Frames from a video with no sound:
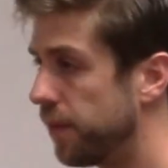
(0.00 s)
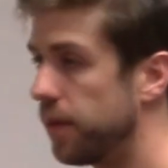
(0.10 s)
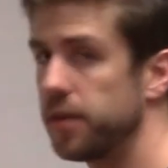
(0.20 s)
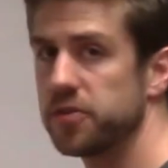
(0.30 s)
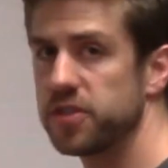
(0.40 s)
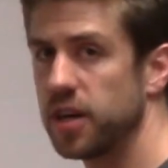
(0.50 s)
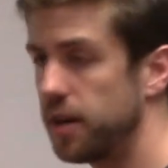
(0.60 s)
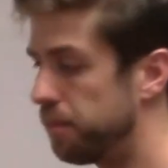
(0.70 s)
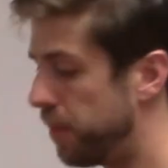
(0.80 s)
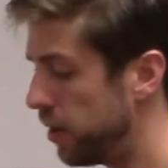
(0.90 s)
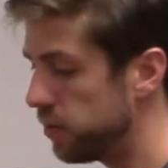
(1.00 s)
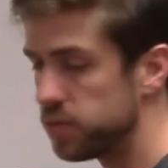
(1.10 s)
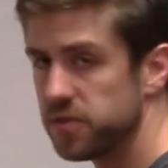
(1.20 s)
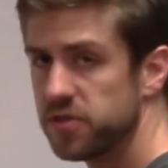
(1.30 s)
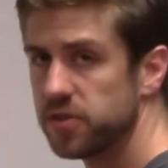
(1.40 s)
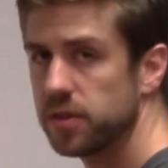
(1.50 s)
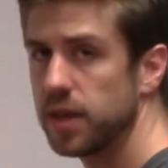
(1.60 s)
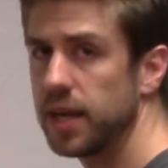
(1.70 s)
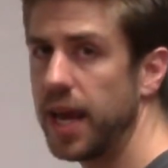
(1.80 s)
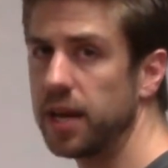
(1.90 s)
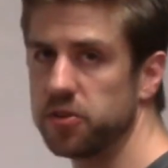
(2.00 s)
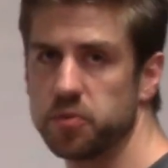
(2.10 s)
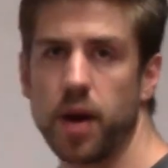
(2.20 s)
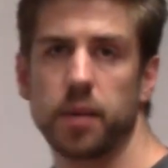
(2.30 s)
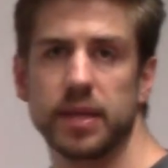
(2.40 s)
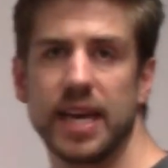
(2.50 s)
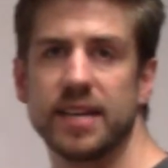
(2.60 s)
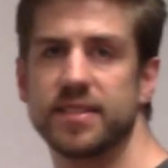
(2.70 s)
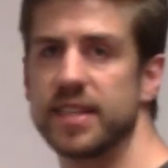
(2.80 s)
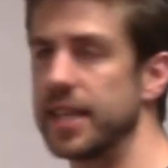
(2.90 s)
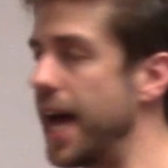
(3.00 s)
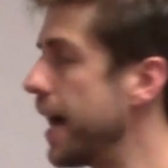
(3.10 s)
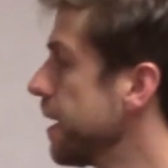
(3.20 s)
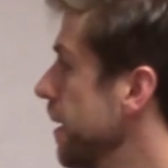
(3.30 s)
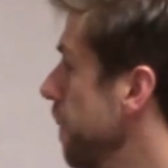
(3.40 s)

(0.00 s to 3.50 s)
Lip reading: There's a ton of bones in ankles. You probably can't see that.